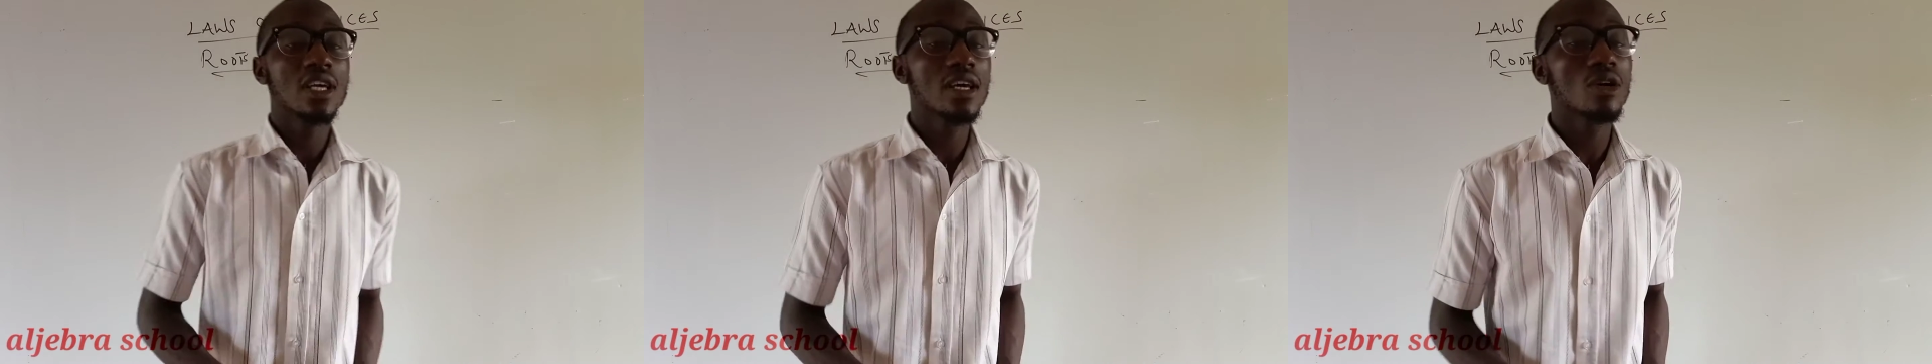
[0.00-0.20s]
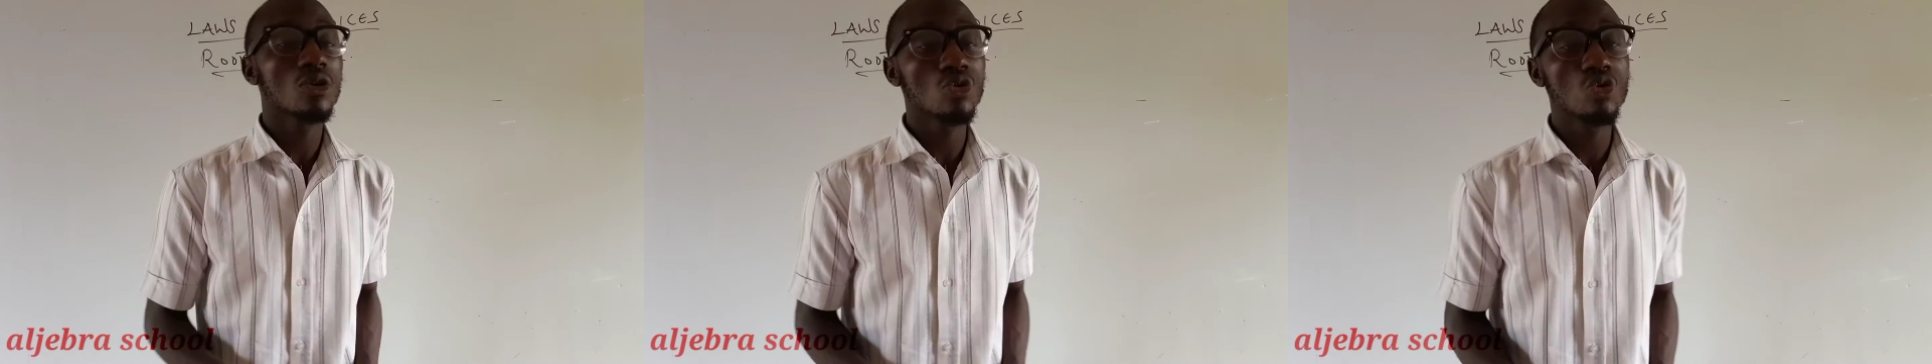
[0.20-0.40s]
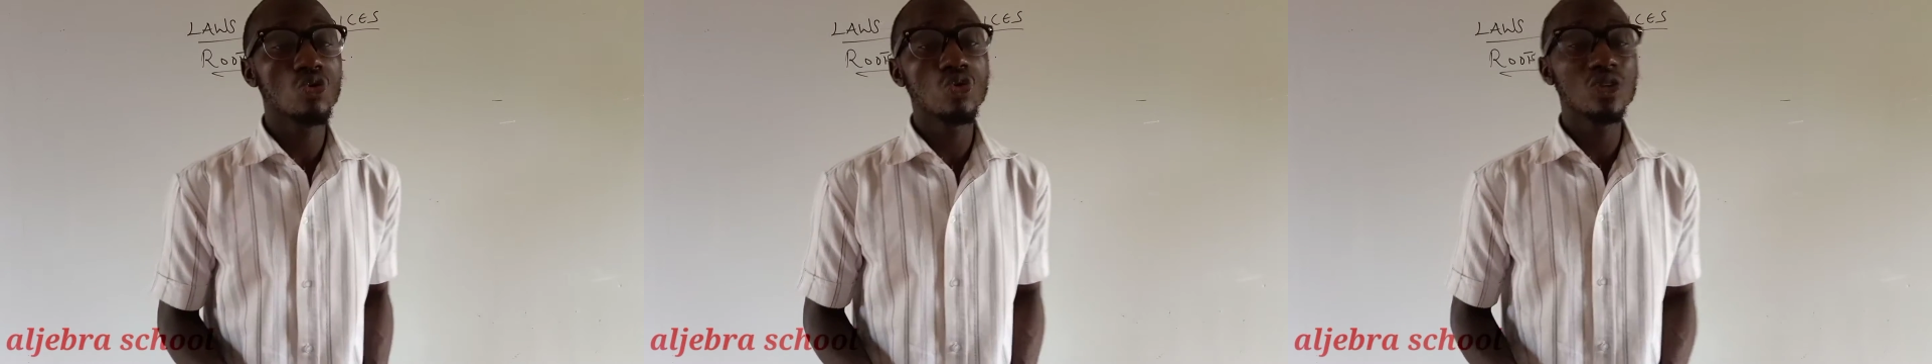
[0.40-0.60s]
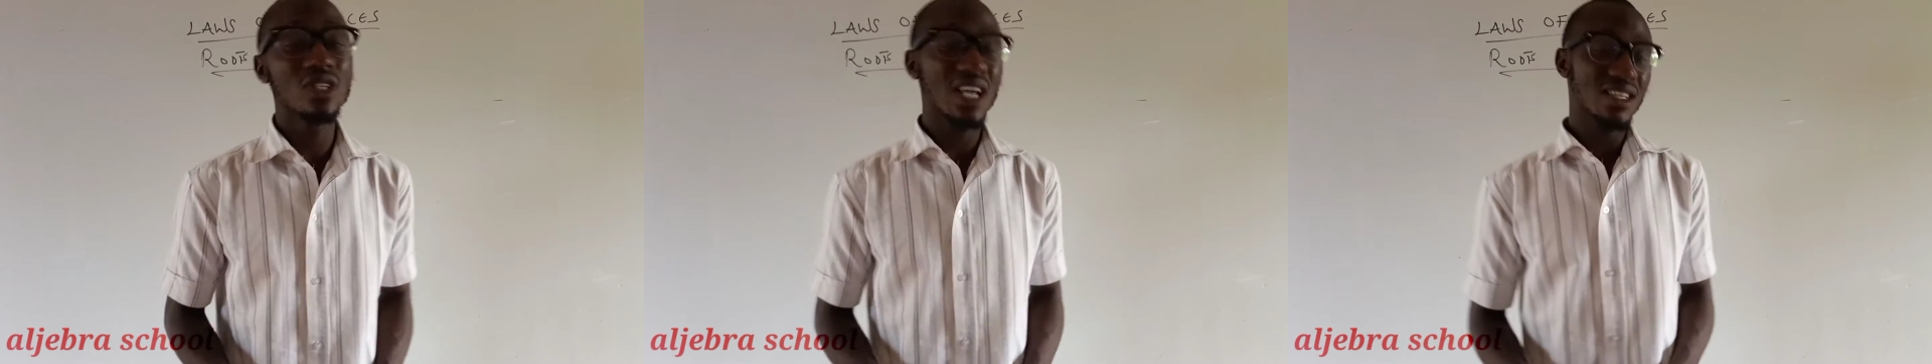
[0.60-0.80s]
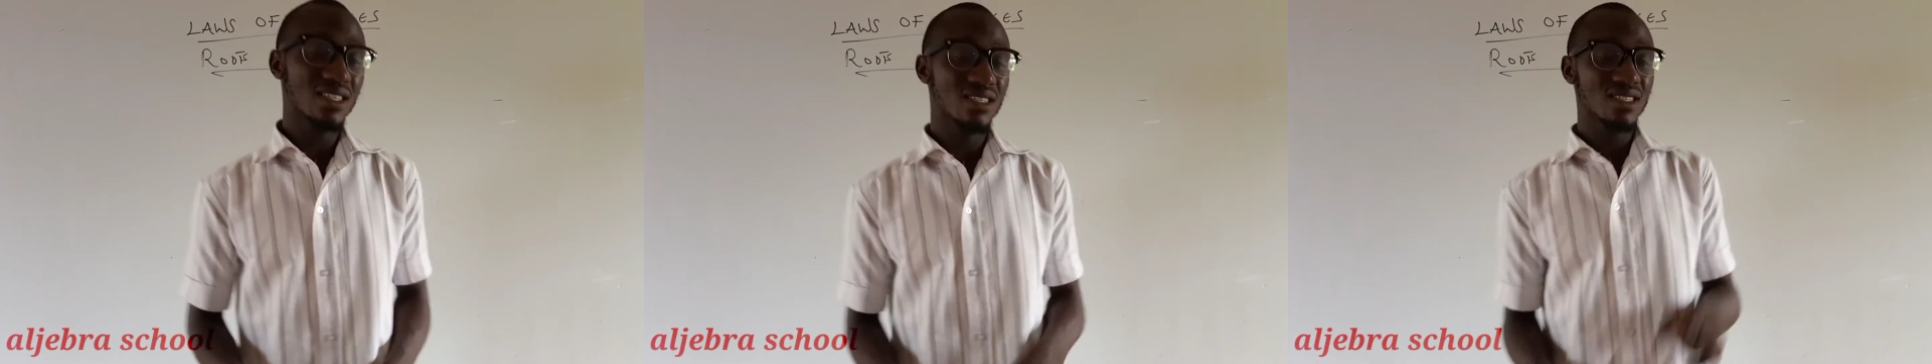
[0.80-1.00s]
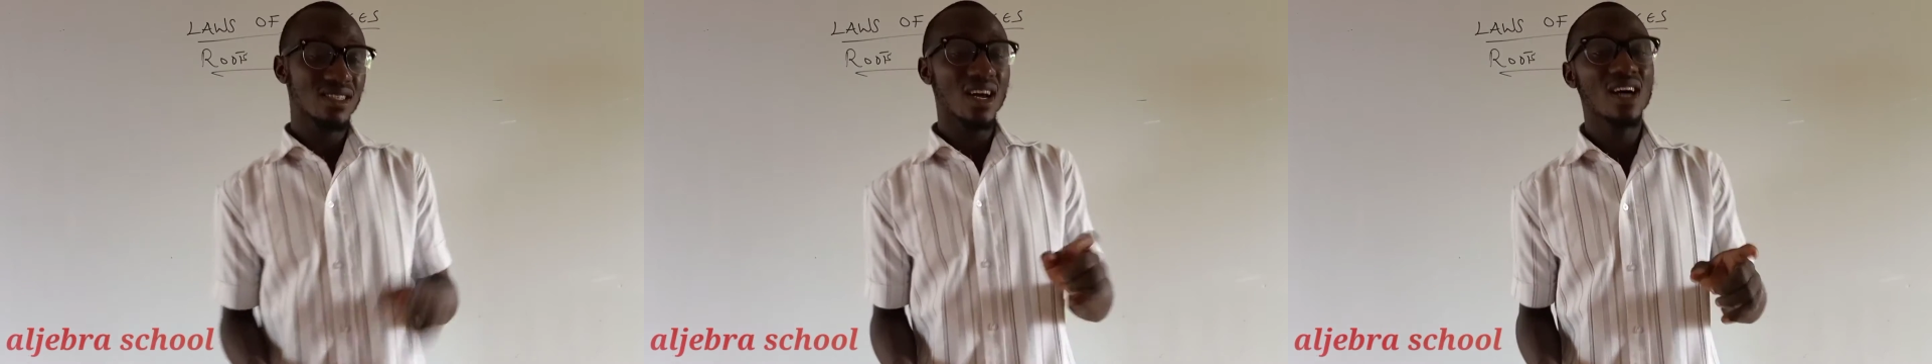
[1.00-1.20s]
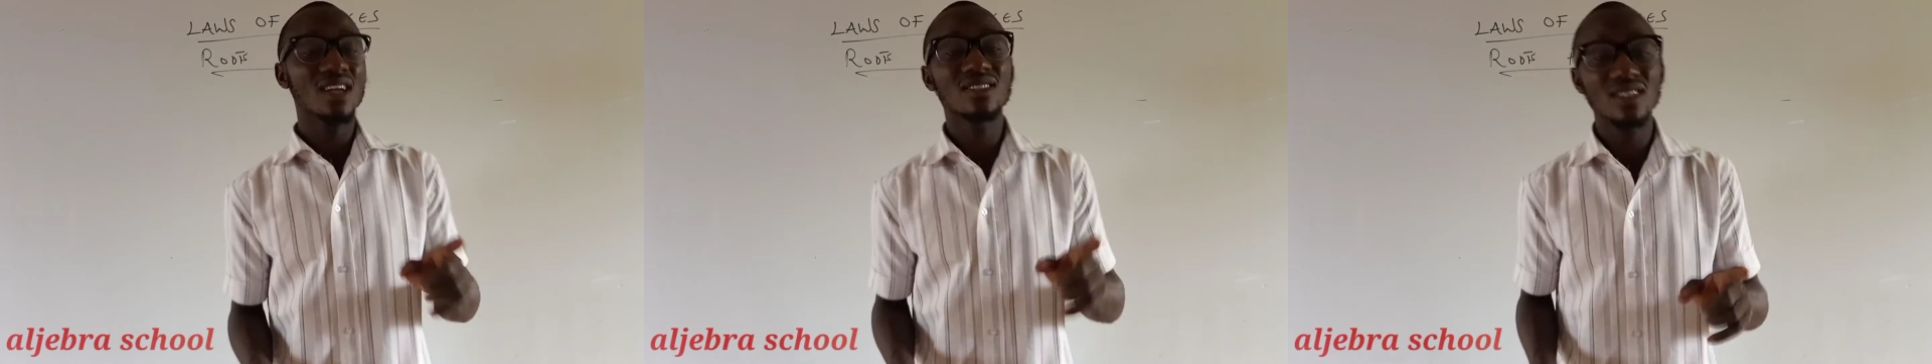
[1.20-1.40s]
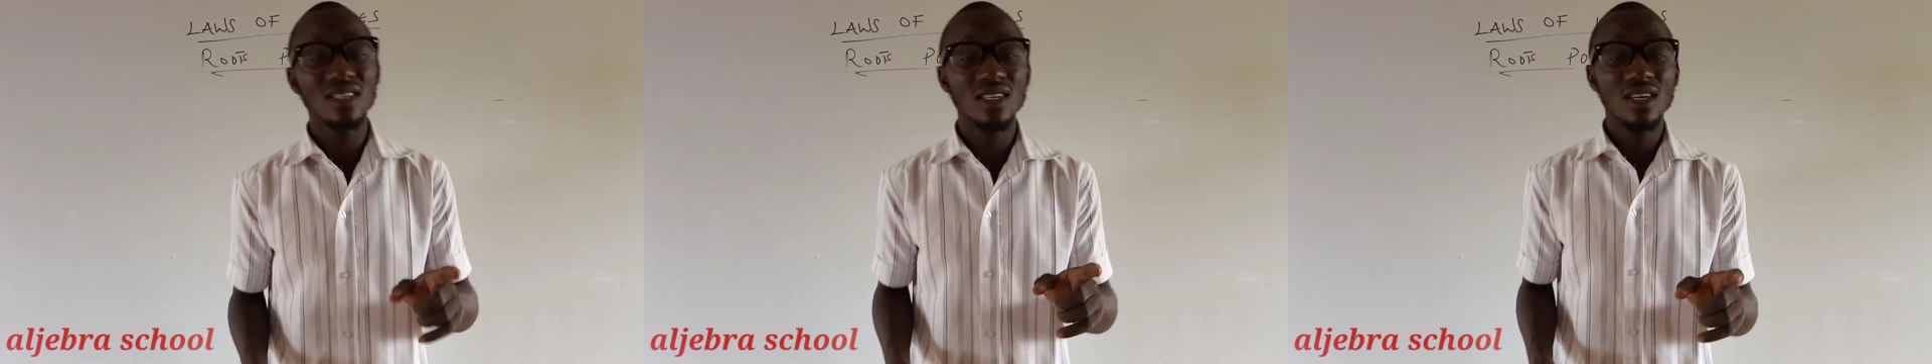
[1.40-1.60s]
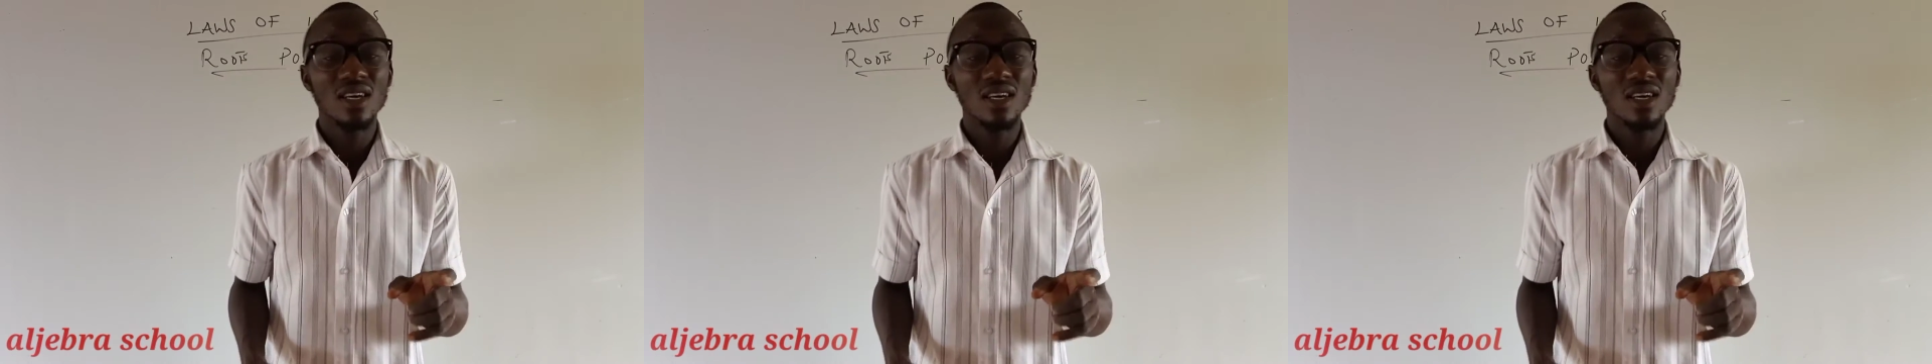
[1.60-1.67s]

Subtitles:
a rule that is styled